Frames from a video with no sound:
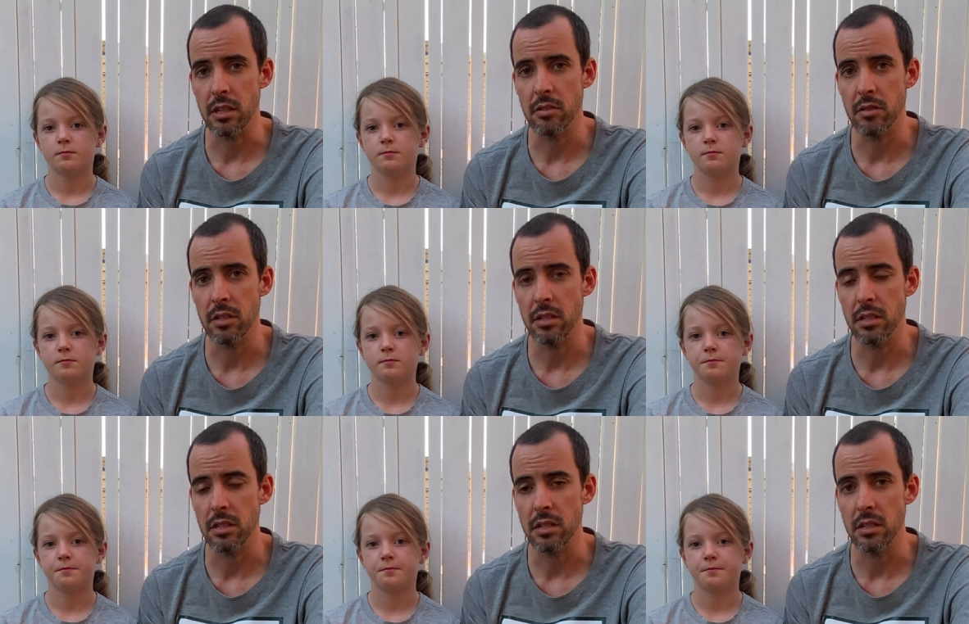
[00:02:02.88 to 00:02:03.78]
Speaker 1: current
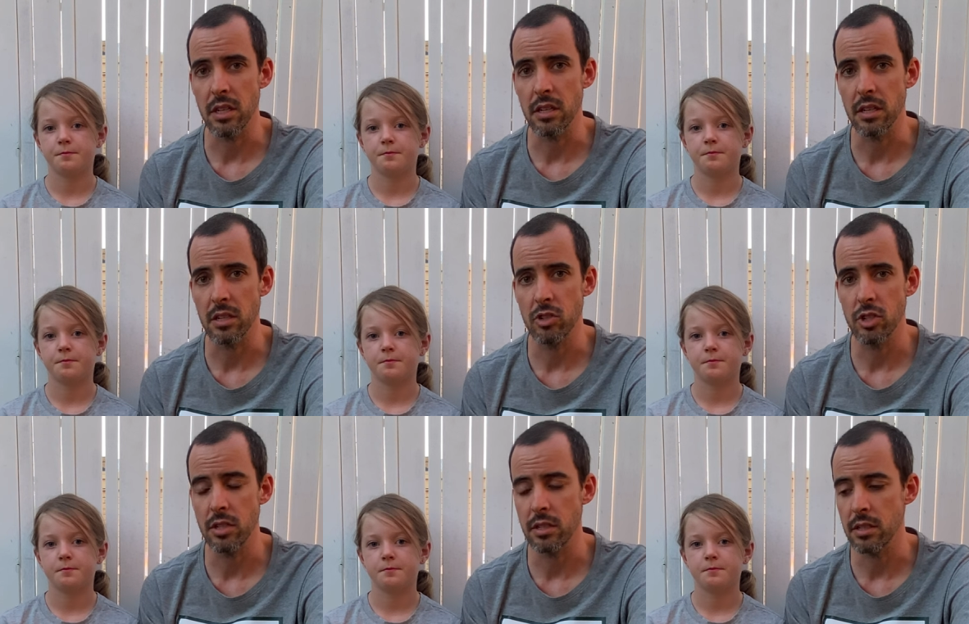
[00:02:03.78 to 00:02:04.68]
day and age.
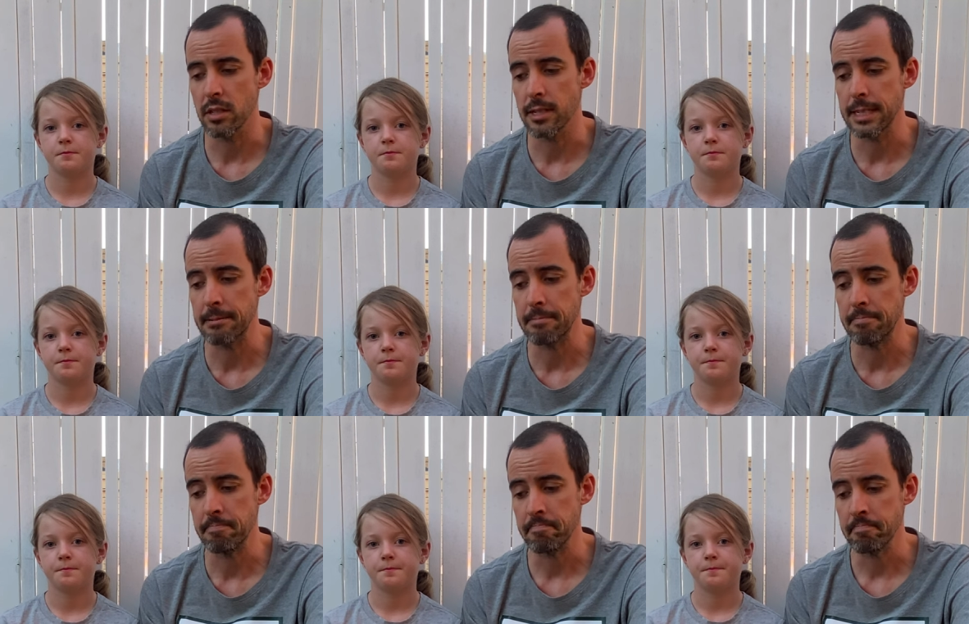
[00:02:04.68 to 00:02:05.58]
And
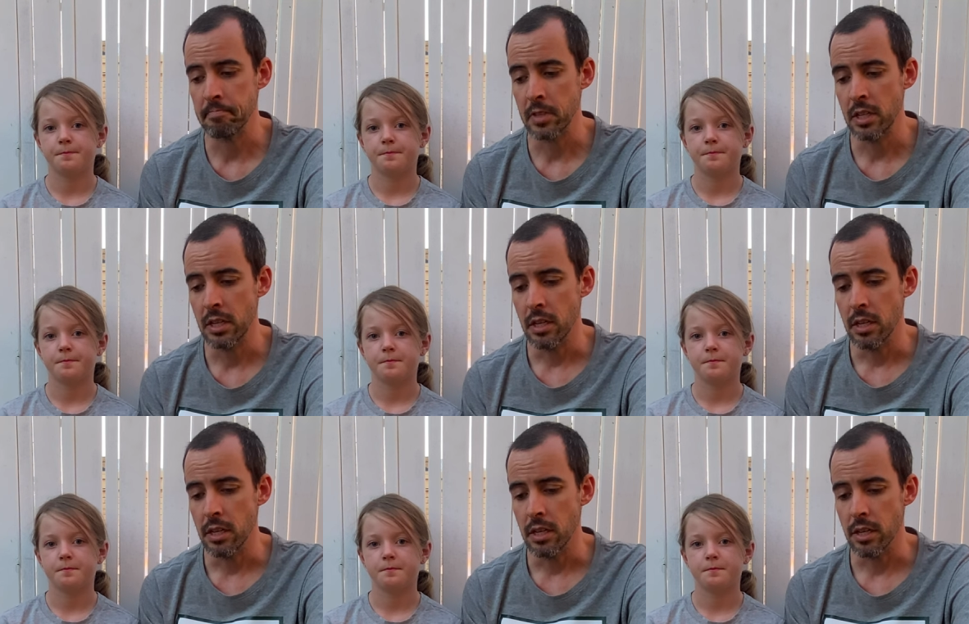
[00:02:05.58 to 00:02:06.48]

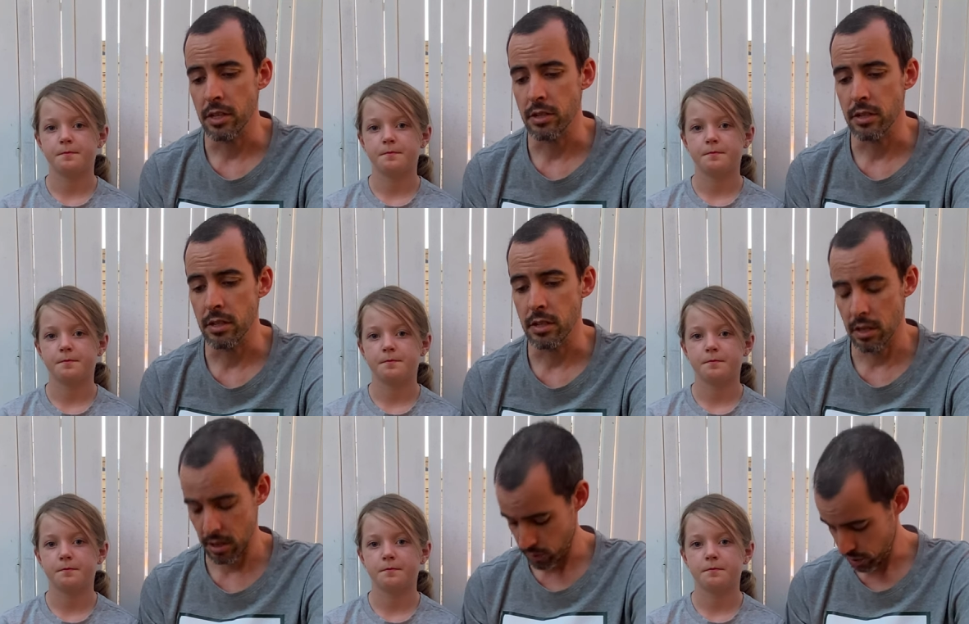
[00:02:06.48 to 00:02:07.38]
you know, I sort of,
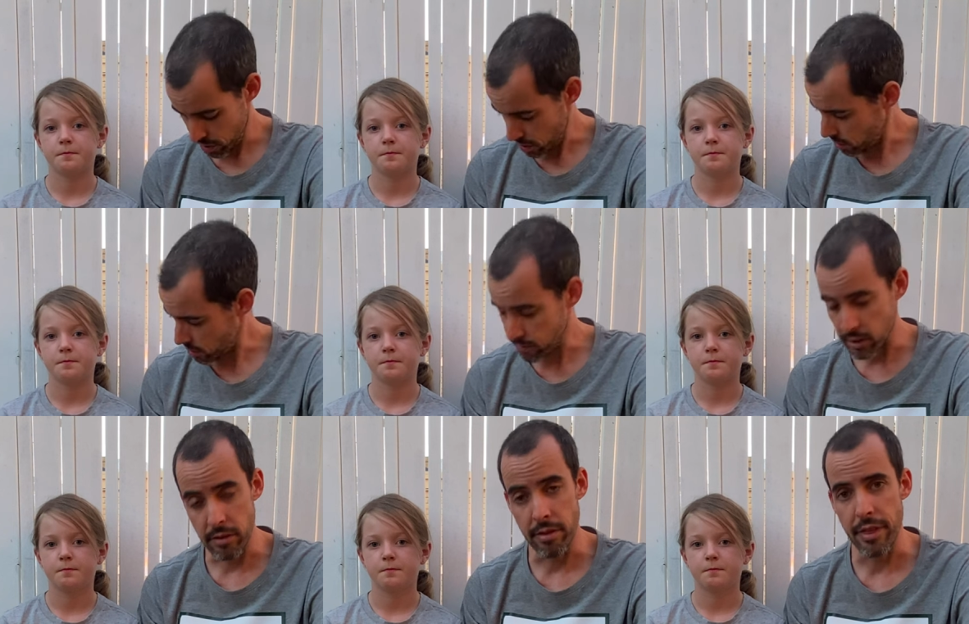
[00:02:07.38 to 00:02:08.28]
you know, we do the Love
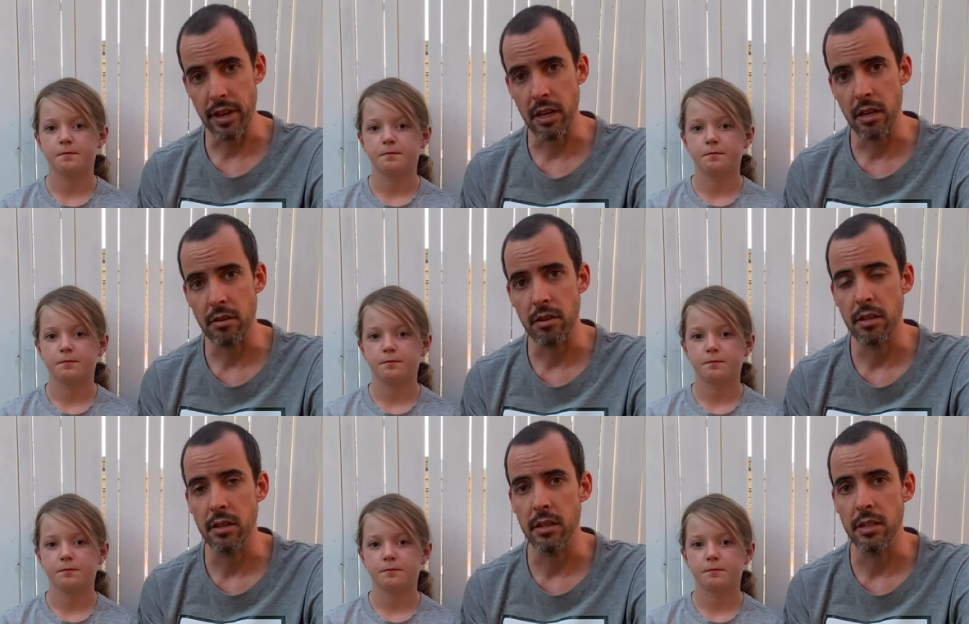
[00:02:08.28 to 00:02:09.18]
Lawn thing here.
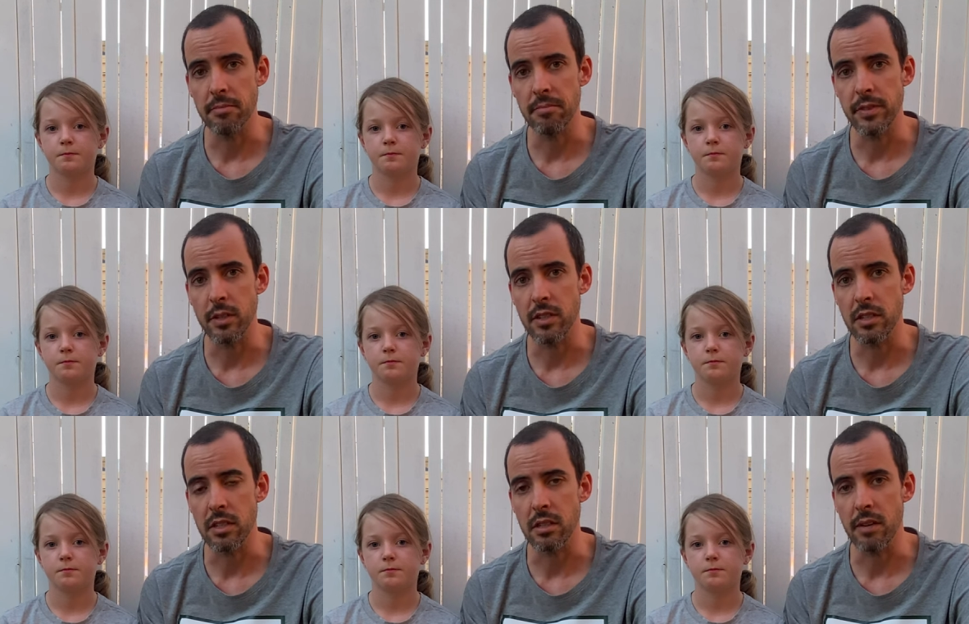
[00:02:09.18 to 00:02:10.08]

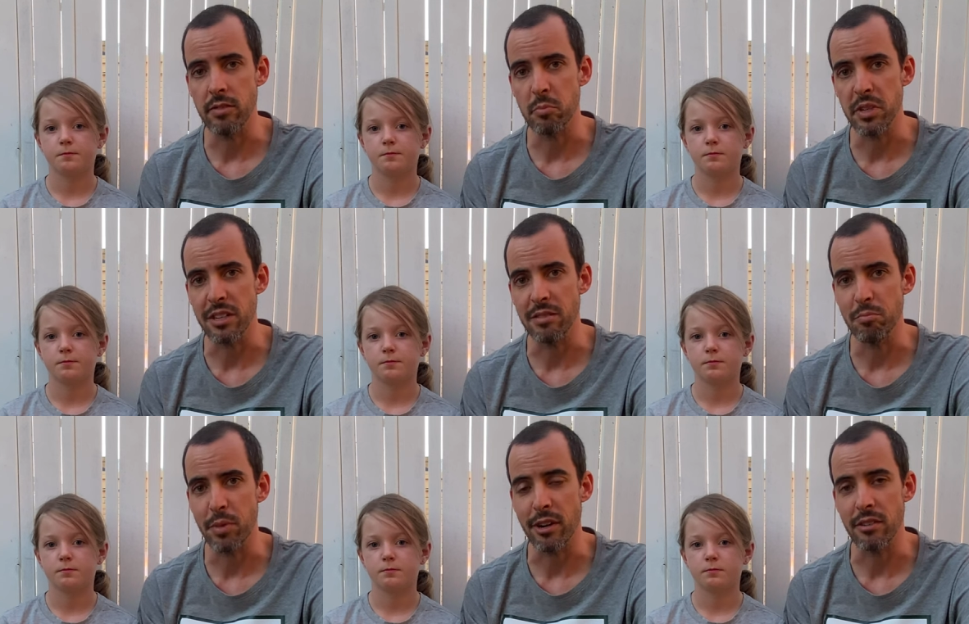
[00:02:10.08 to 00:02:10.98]
Obviously love is a big
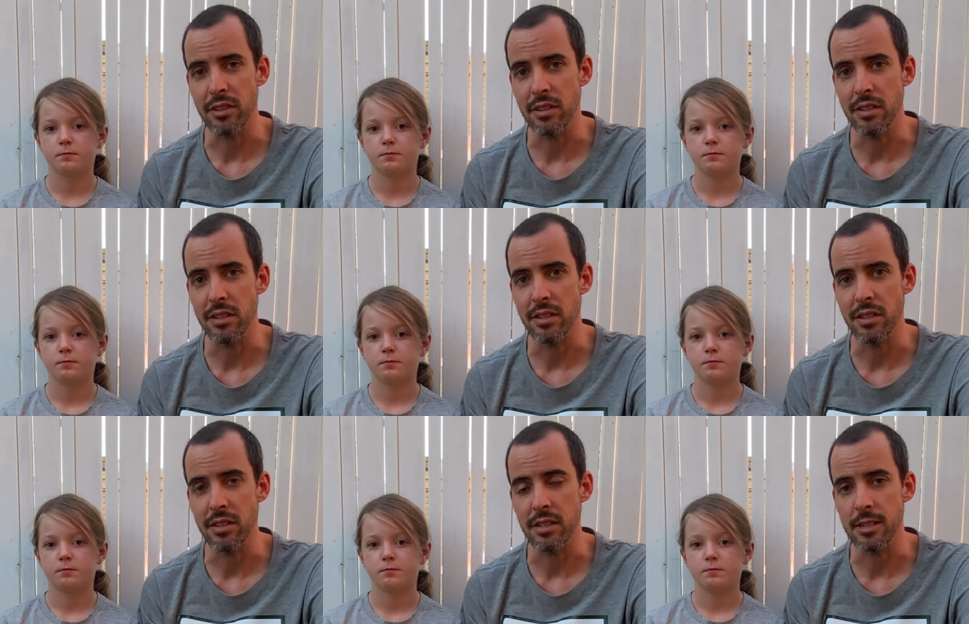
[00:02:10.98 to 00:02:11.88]
part of it,
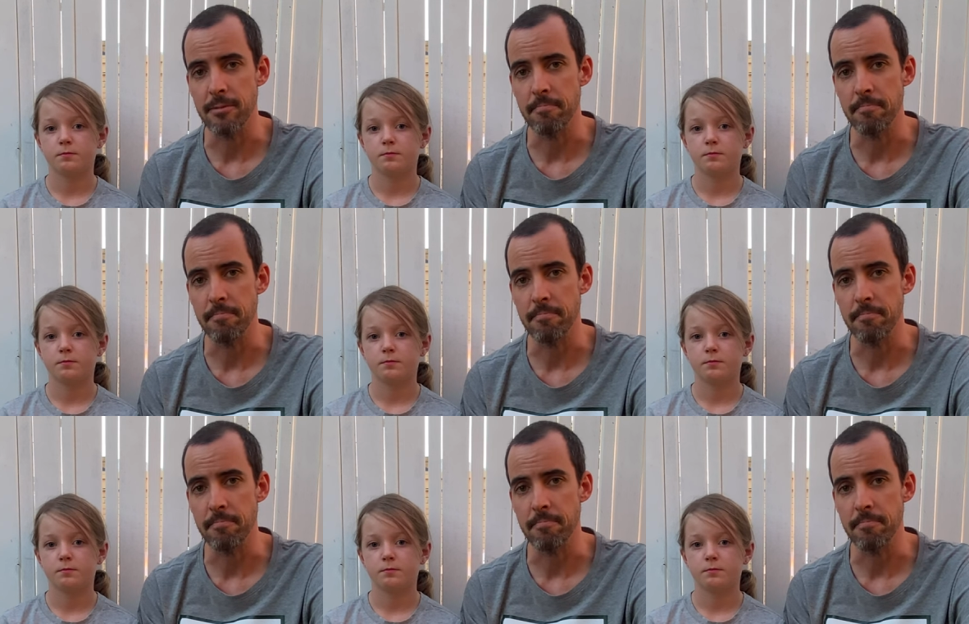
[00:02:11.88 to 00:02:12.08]
and